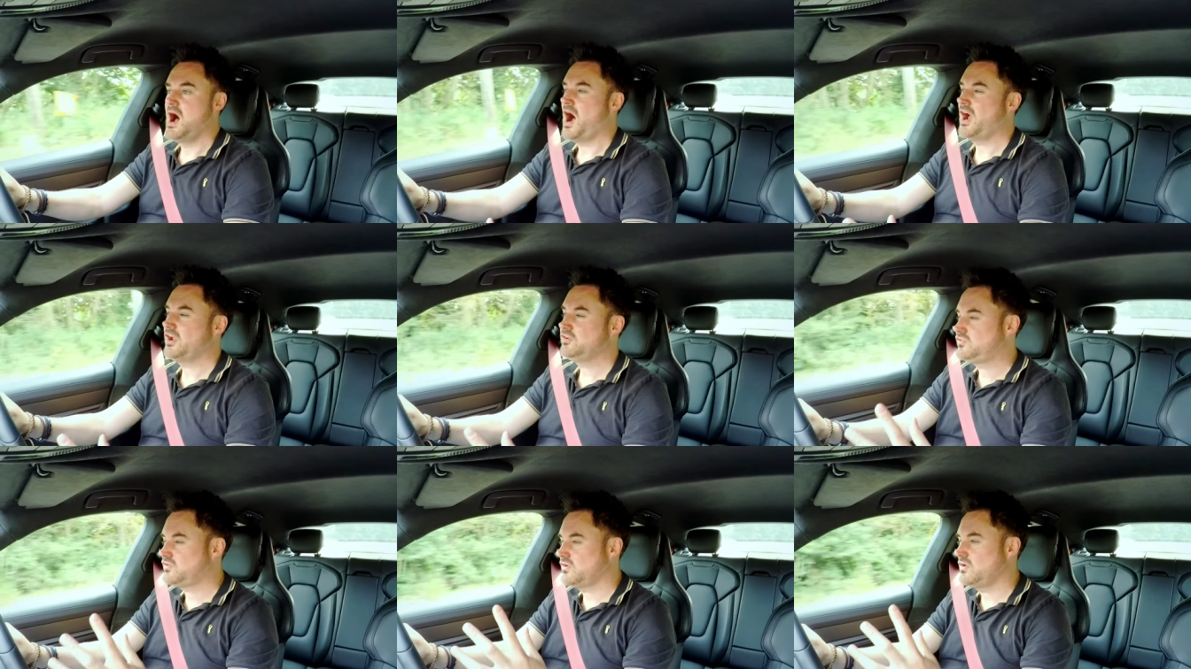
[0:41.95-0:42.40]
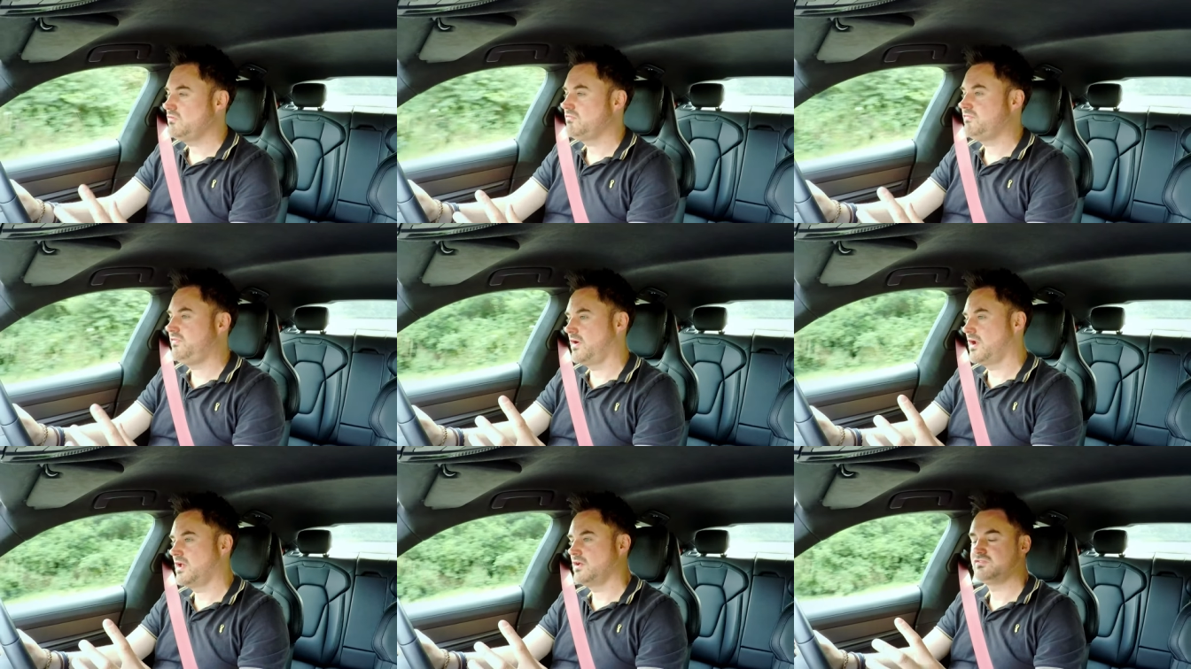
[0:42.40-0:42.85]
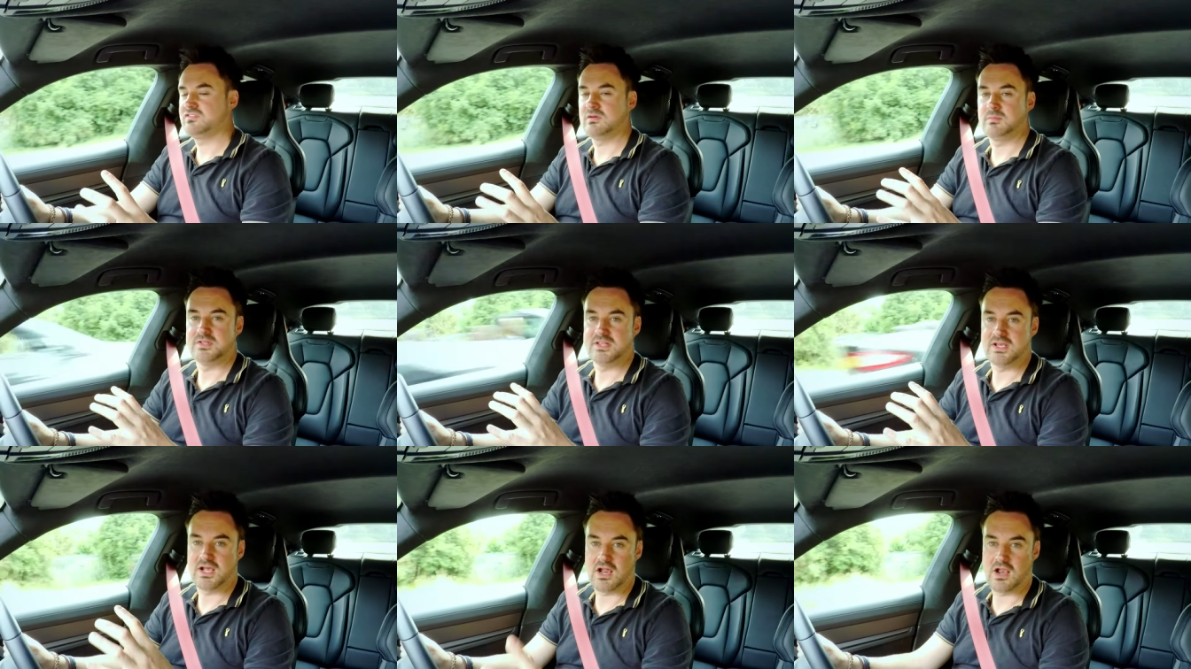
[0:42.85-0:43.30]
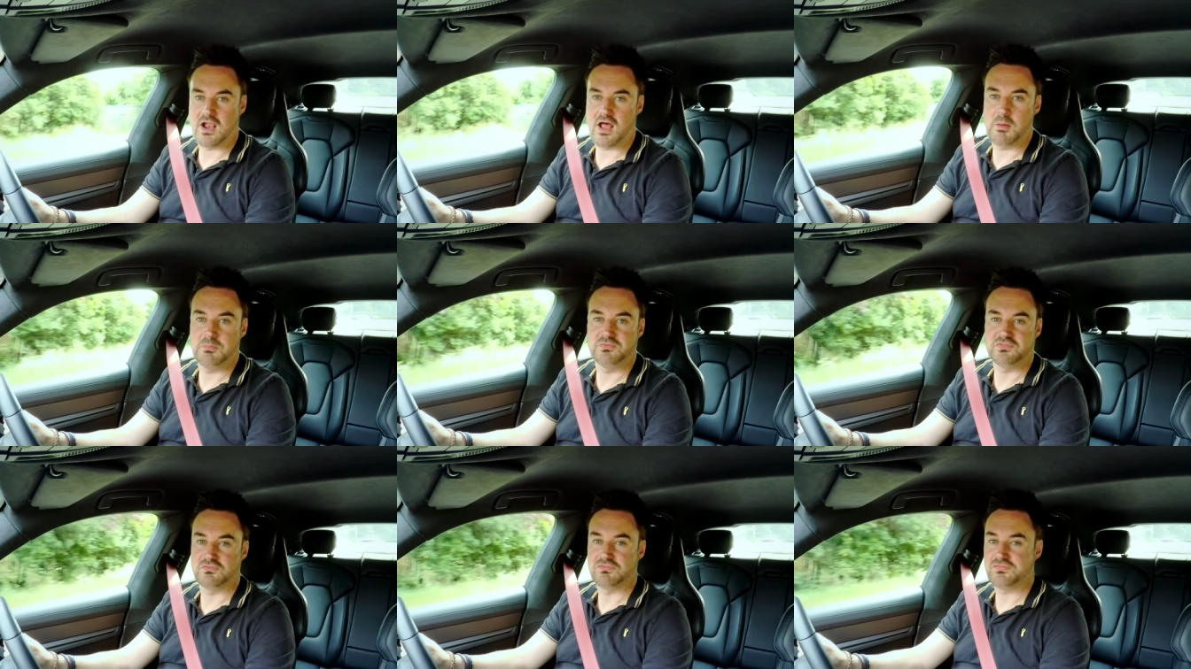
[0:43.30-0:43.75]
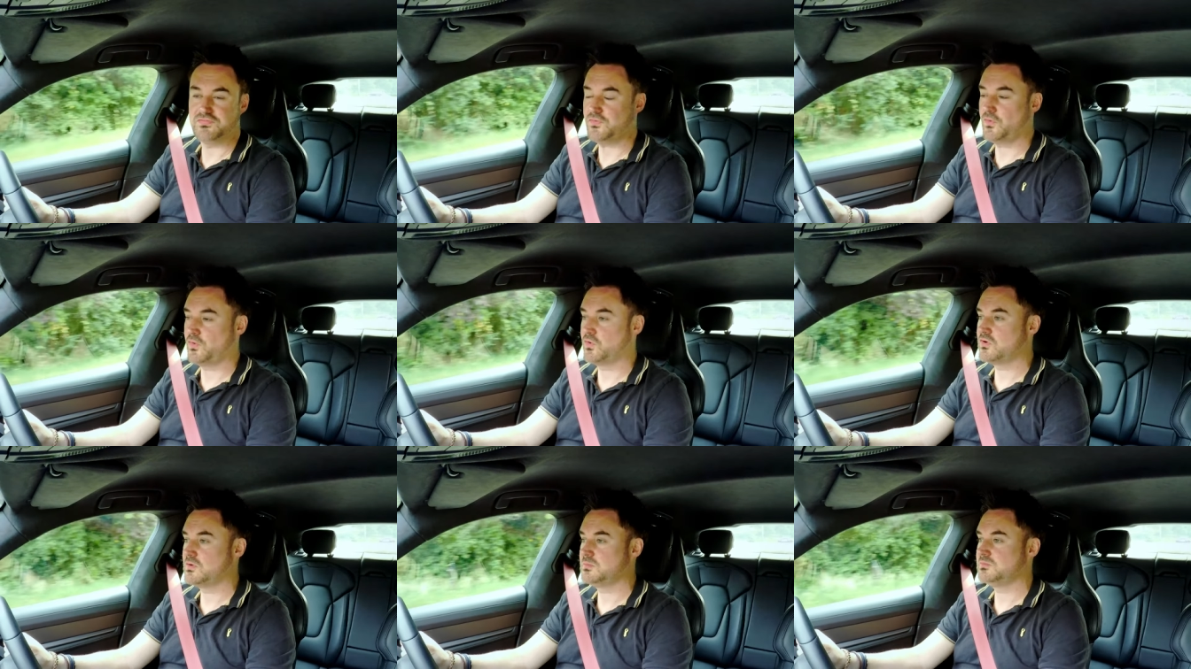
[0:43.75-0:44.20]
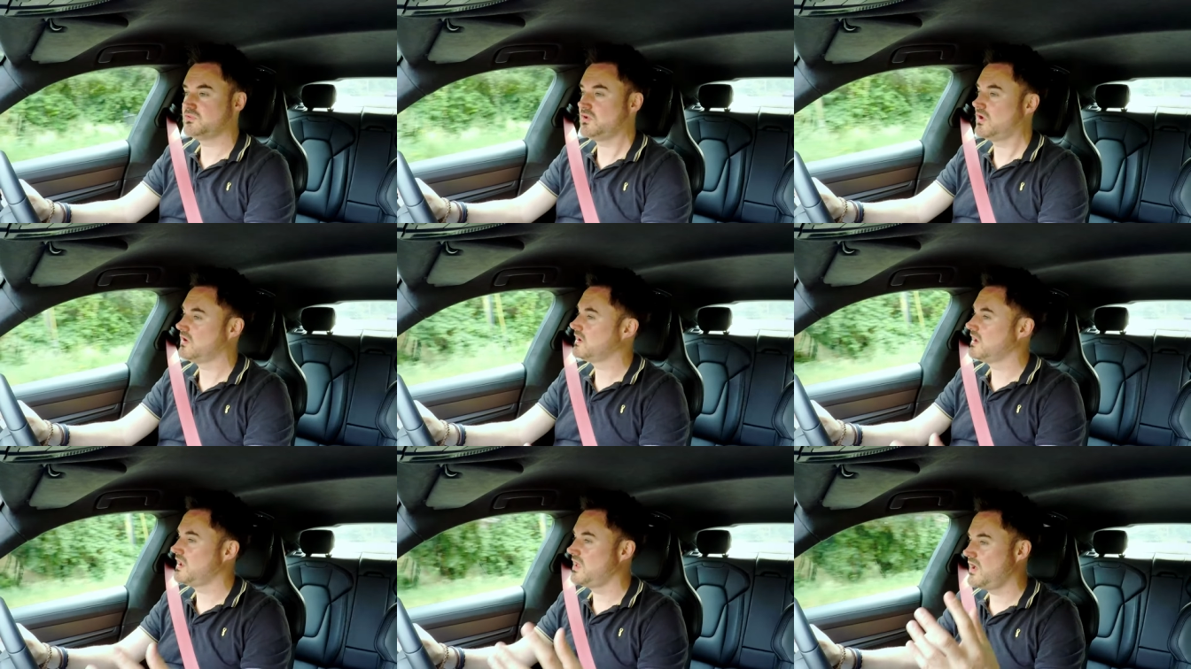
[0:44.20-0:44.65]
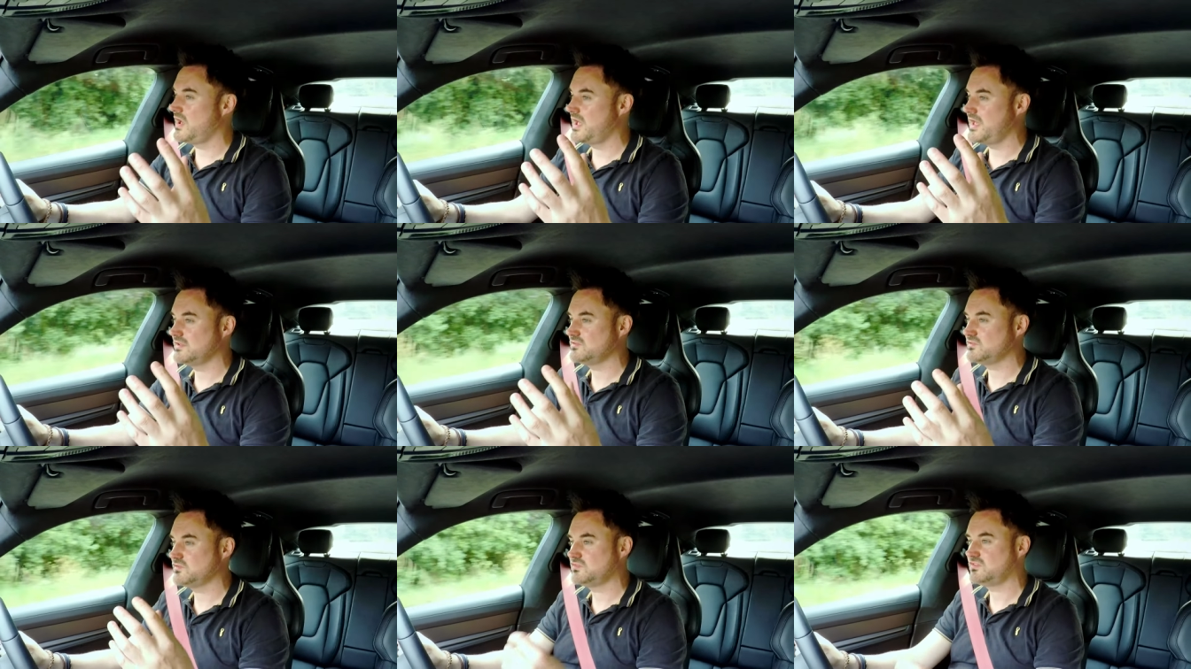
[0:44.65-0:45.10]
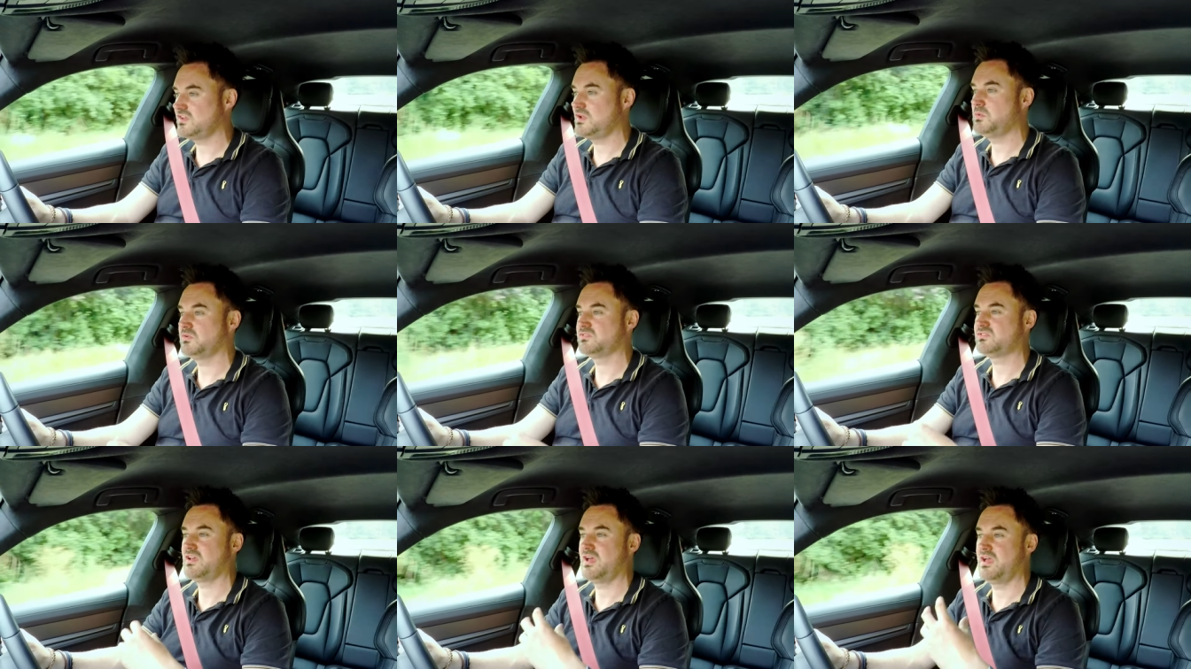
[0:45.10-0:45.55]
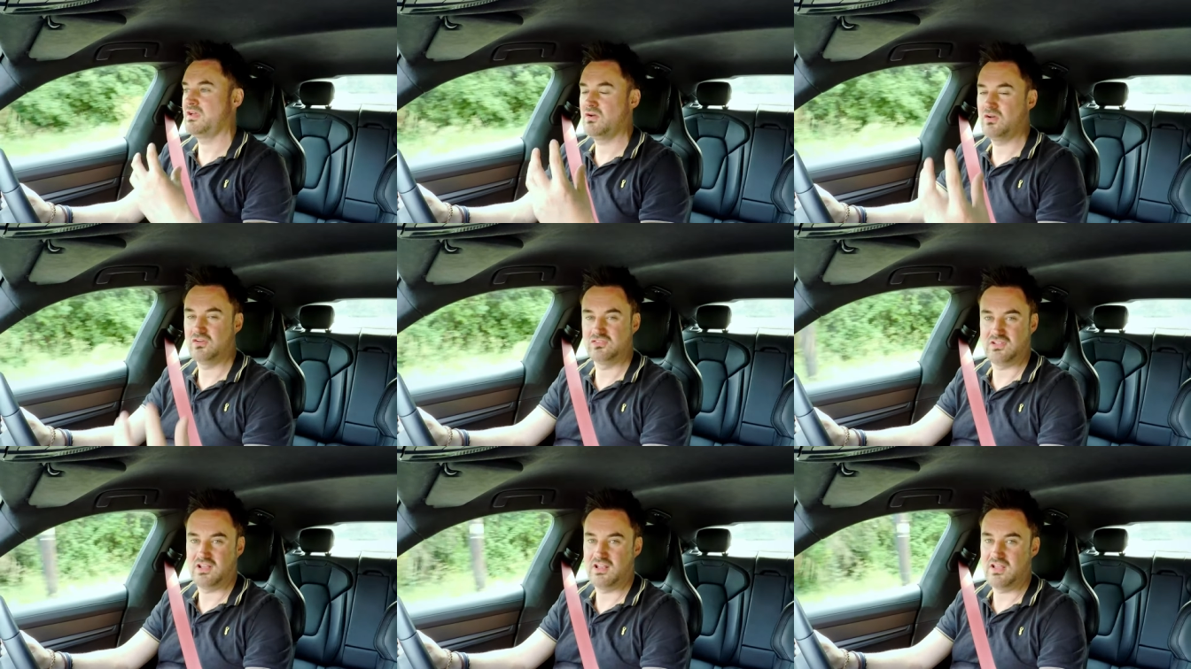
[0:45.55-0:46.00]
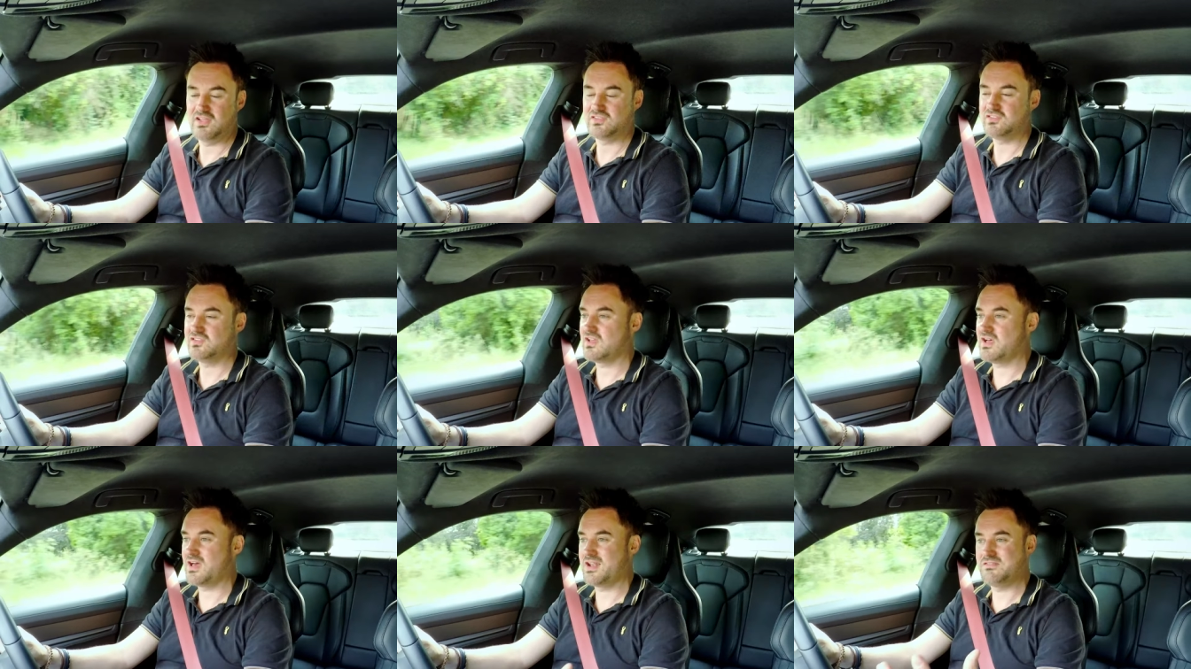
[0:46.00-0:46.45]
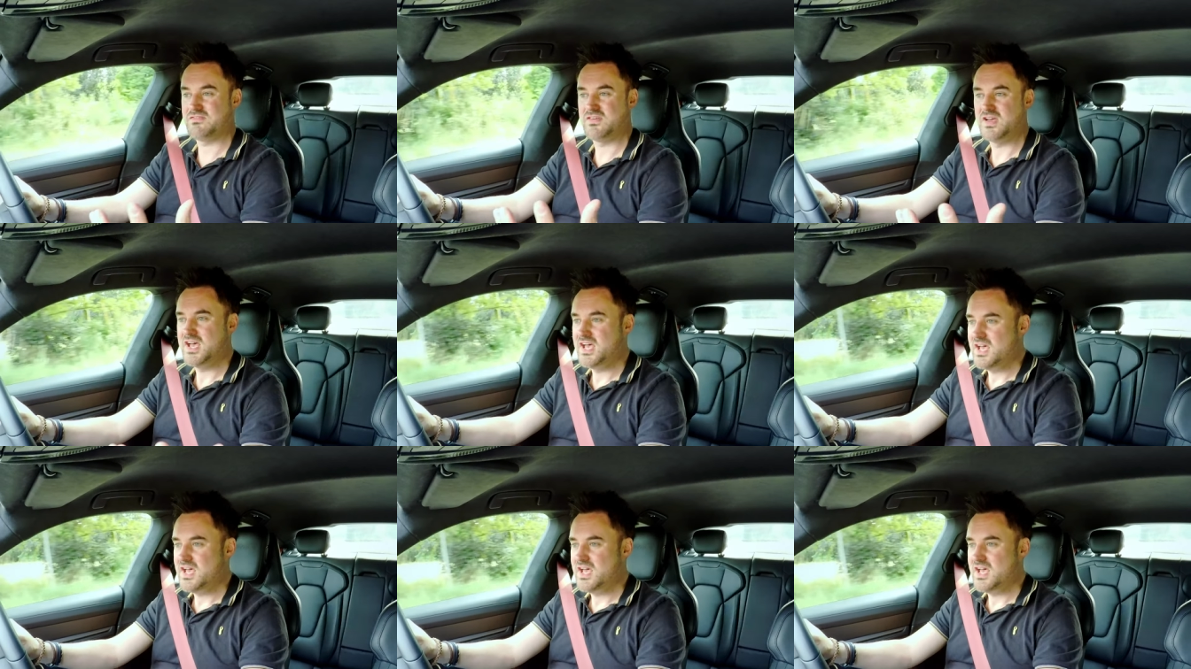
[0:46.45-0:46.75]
I do follow some of the clubs and forums online to see what's going on because I like to kind of